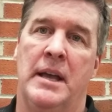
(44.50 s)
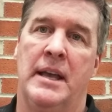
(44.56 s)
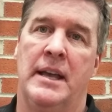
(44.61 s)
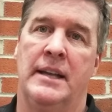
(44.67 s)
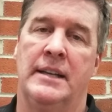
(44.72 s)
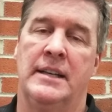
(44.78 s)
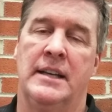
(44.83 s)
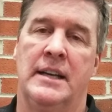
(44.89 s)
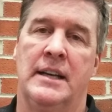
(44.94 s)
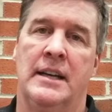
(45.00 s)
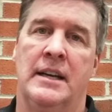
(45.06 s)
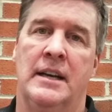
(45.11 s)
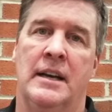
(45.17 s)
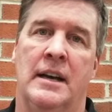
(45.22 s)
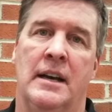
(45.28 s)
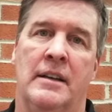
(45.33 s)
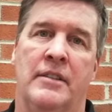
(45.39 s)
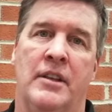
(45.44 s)

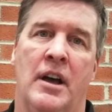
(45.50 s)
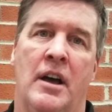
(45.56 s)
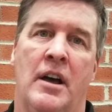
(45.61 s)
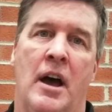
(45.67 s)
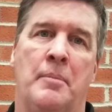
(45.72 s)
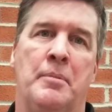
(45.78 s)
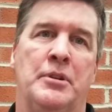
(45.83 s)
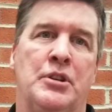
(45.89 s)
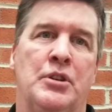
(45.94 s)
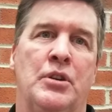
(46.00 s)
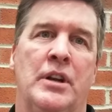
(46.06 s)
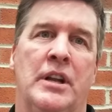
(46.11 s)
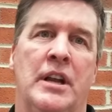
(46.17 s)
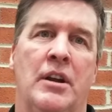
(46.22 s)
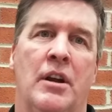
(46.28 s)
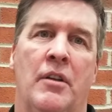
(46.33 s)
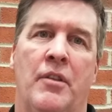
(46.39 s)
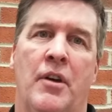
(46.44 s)
The opportunity
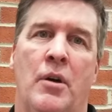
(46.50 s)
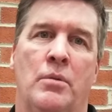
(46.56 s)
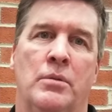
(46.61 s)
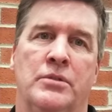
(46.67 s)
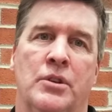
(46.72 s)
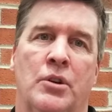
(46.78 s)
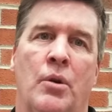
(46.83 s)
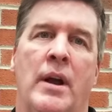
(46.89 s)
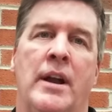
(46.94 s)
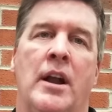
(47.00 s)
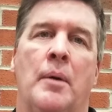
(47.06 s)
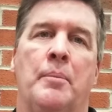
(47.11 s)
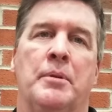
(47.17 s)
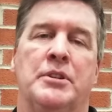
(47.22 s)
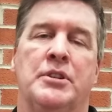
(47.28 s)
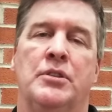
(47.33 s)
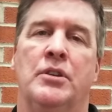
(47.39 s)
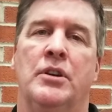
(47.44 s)
here I thought was a great
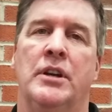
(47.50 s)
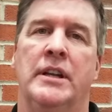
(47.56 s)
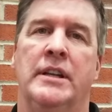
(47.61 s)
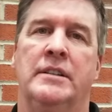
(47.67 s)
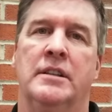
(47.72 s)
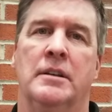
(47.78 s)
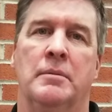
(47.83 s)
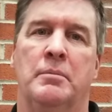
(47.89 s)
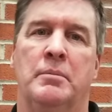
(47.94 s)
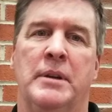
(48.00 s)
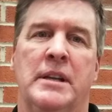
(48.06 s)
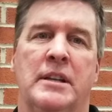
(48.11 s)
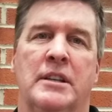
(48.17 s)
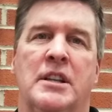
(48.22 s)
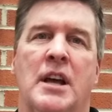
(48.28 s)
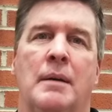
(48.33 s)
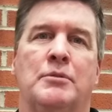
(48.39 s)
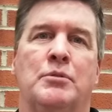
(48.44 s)
opportunity to be in a
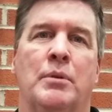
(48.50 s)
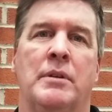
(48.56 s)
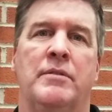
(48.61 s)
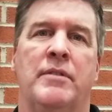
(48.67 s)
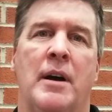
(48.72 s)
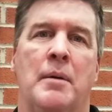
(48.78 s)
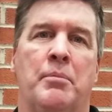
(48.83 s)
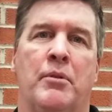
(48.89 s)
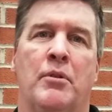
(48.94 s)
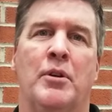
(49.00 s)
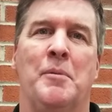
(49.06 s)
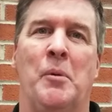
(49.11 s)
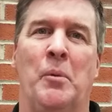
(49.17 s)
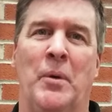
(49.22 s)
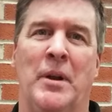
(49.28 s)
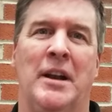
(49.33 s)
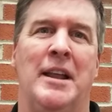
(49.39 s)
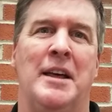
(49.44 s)
top 25 program
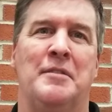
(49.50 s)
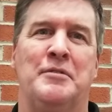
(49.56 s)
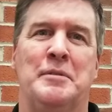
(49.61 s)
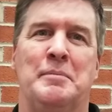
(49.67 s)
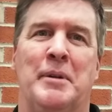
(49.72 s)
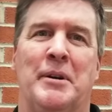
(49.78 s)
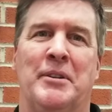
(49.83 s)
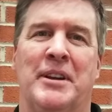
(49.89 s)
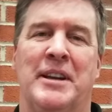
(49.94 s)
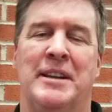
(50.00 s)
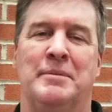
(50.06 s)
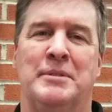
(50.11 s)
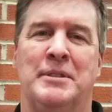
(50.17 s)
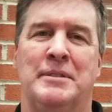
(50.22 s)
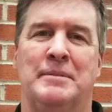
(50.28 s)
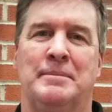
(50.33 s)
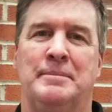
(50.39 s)
and win a lot of football games.